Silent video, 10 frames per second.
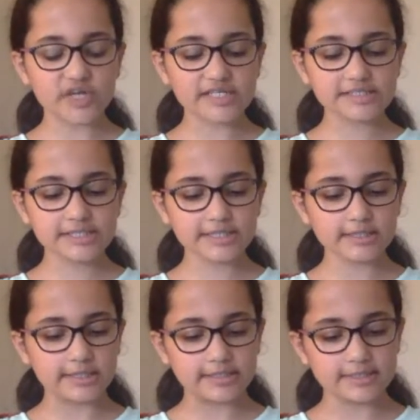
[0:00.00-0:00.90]
dressed in
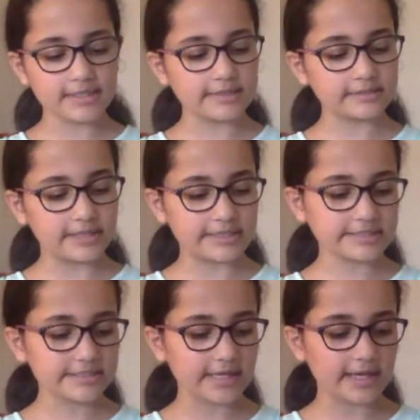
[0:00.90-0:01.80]
linen and
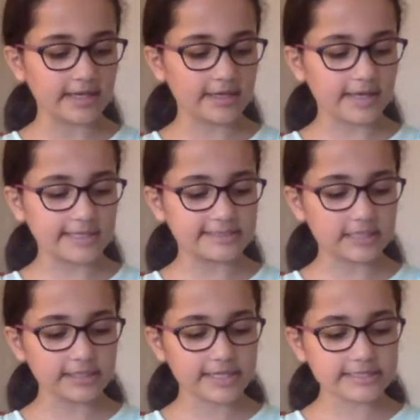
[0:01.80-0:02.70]
lace and
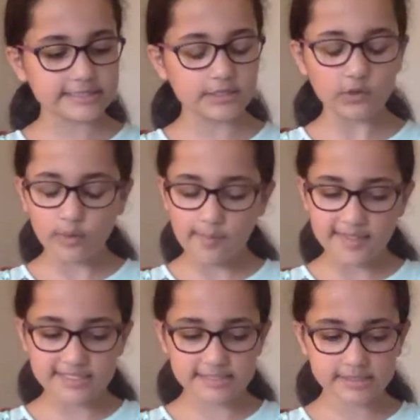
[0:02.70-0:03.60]
belted silk
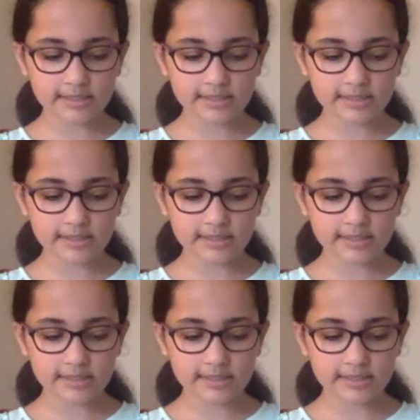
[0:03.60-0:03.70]
ribbon.